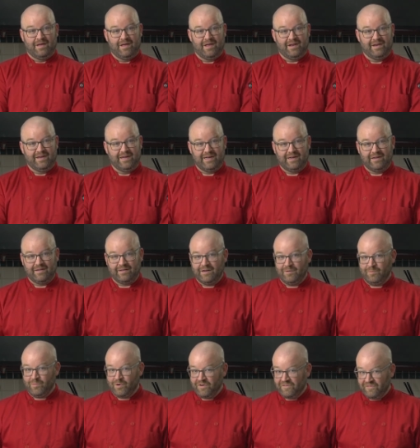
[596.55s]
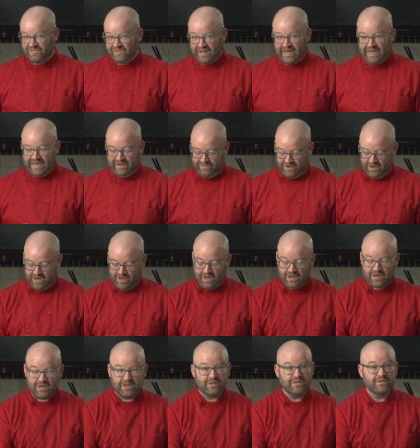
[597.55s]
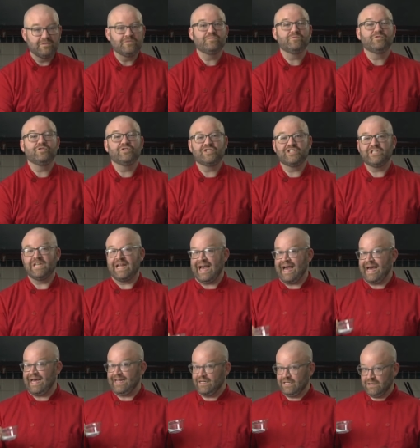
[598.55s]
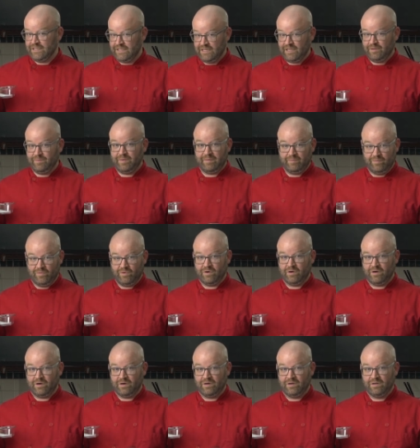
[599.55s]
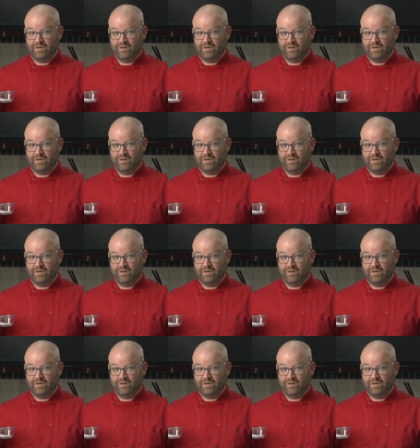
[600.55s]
needed a little more flavor, you could add a little bit more